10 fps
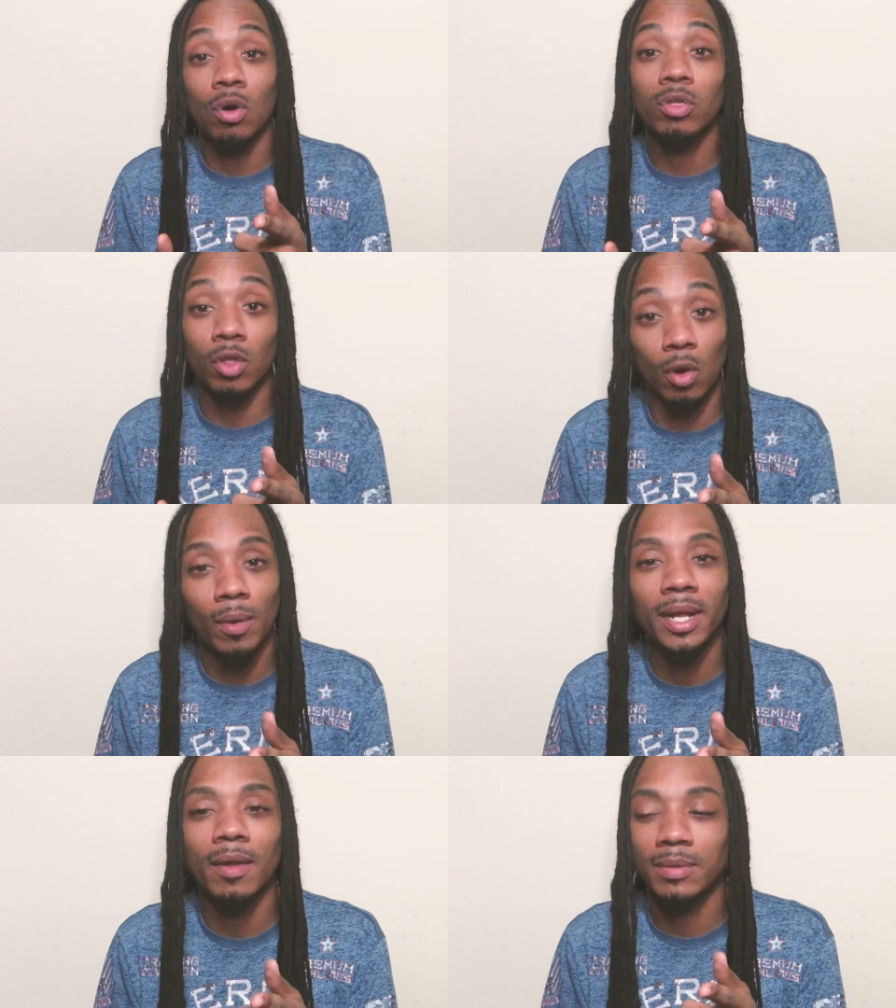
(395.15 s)
You gon'
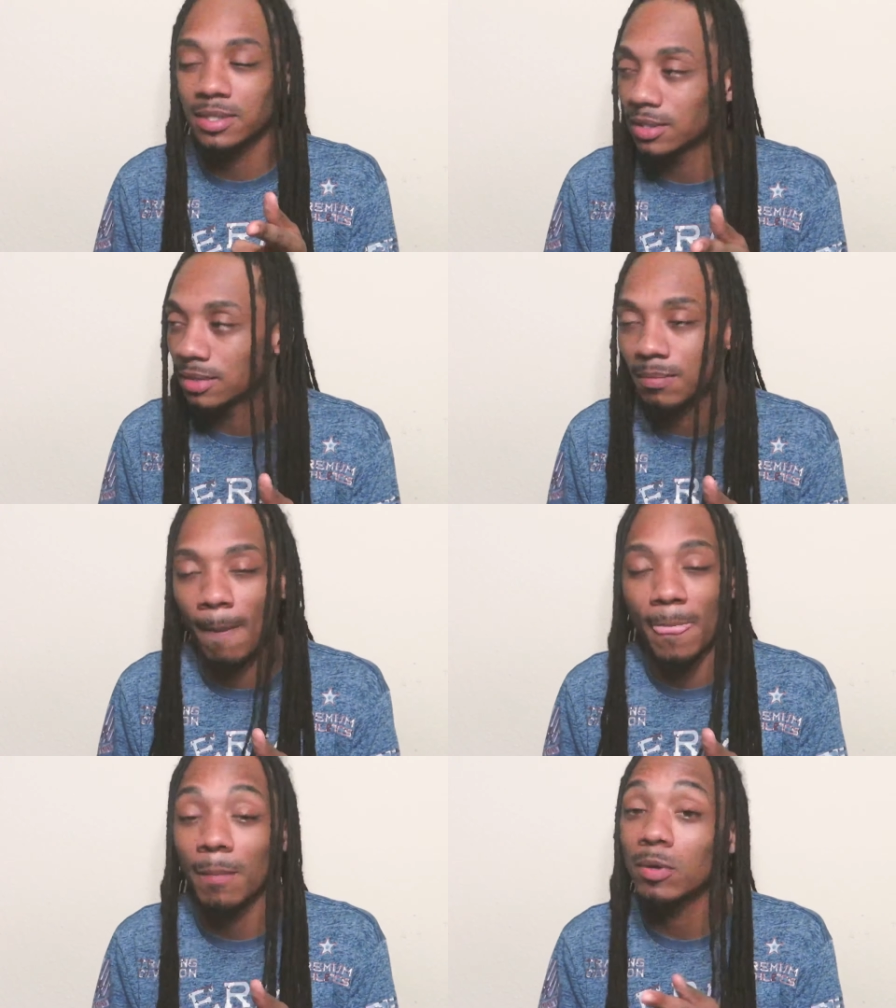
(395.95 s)
throw the pussy
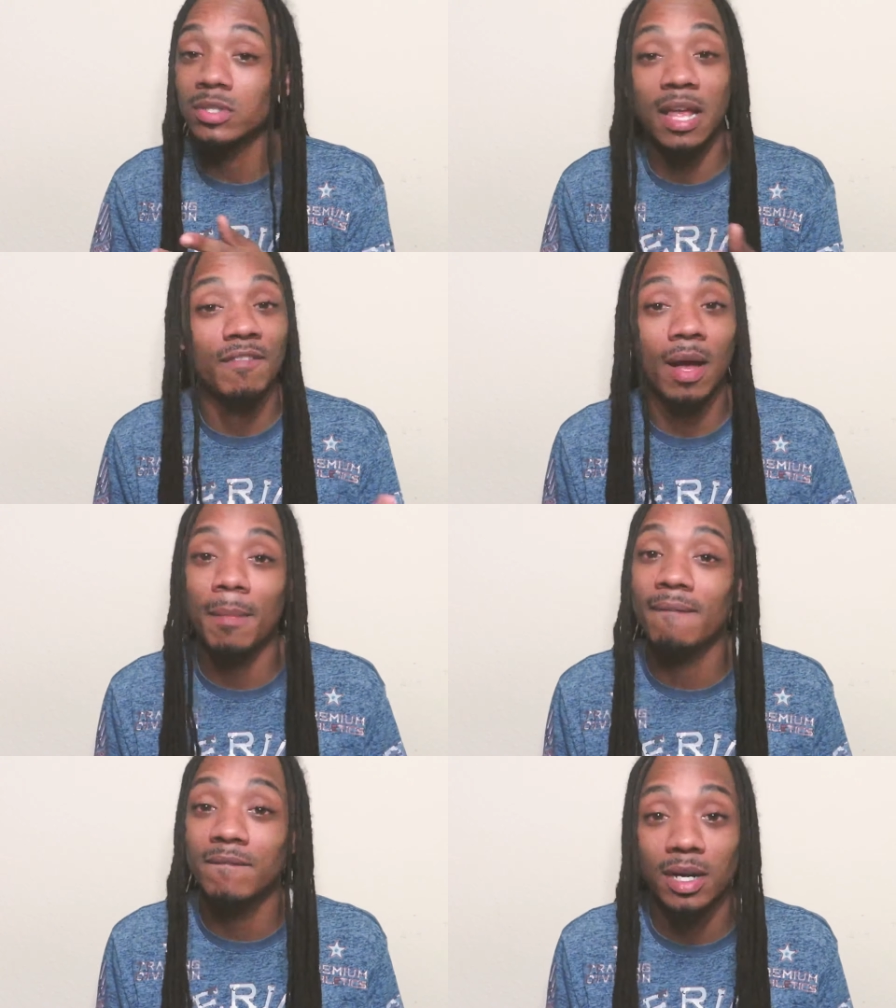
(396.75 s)
at me, most
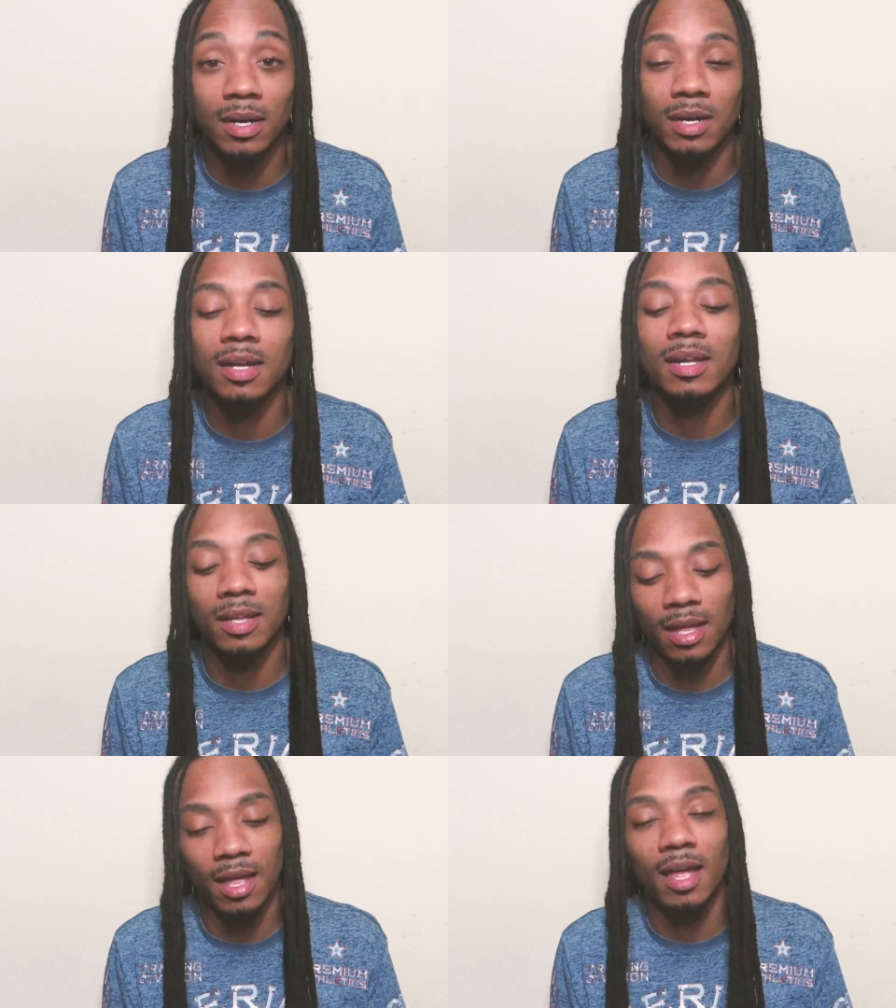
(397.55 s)
def I'ma fuck,
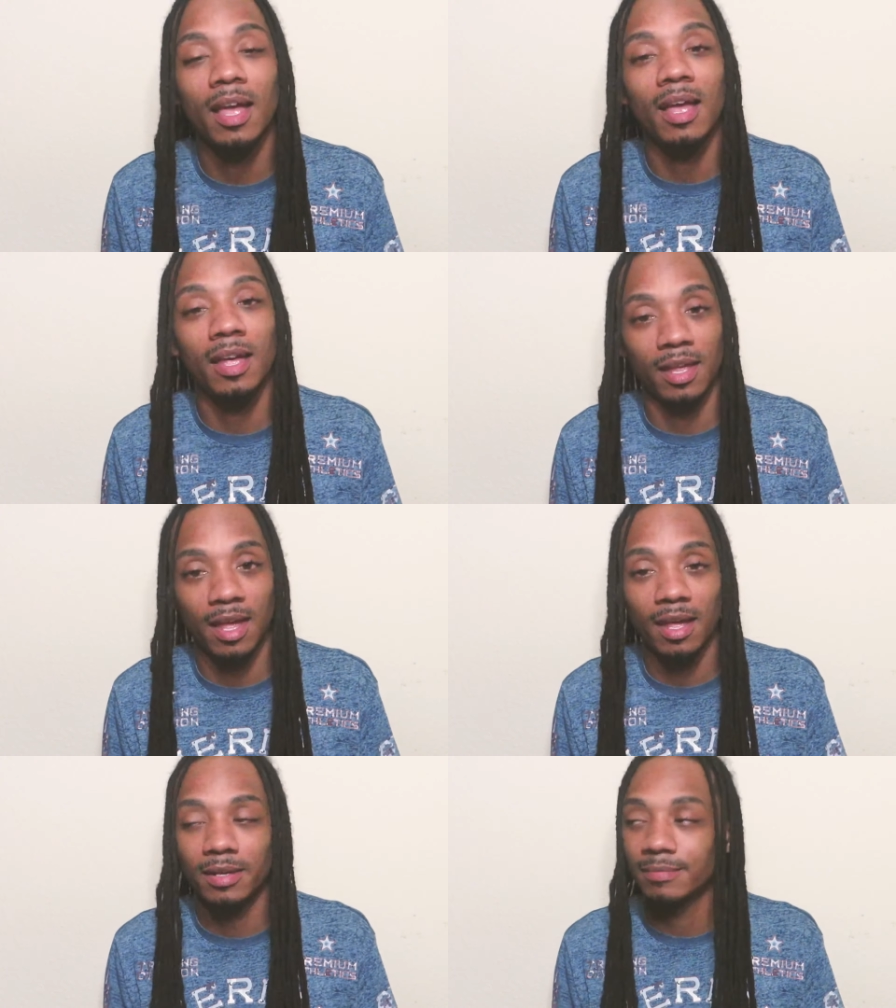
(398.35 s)
yeah,
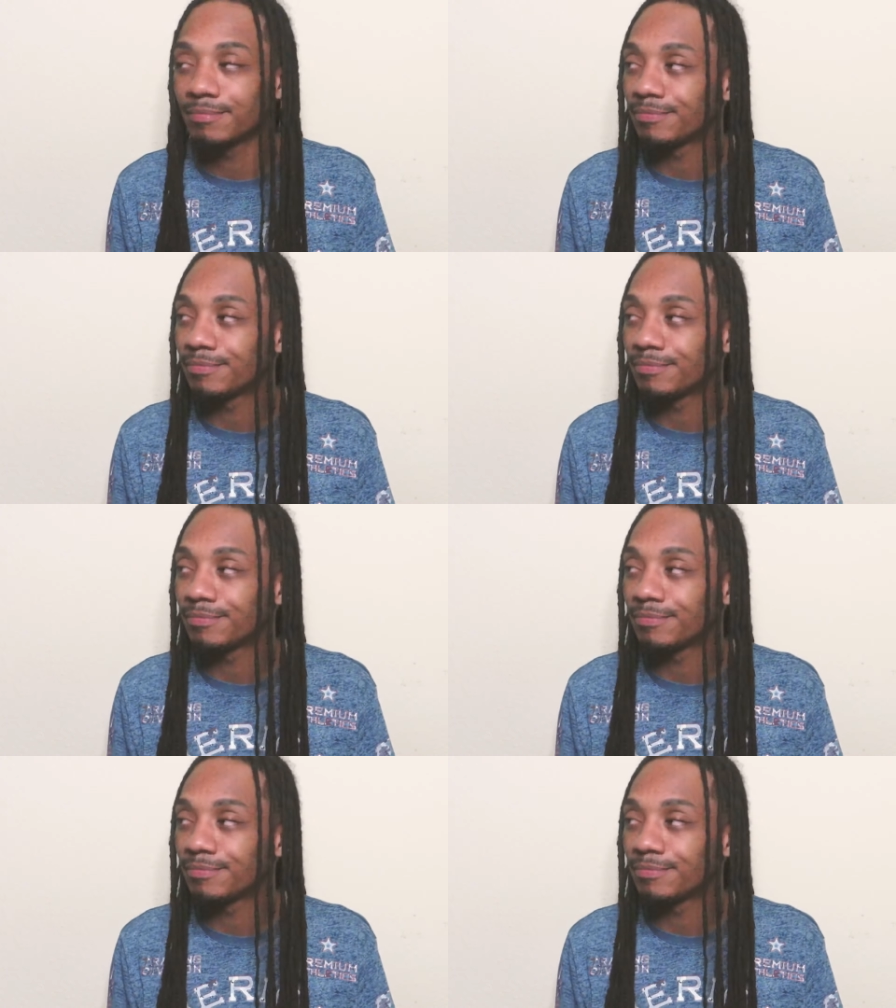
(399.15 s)
yeah.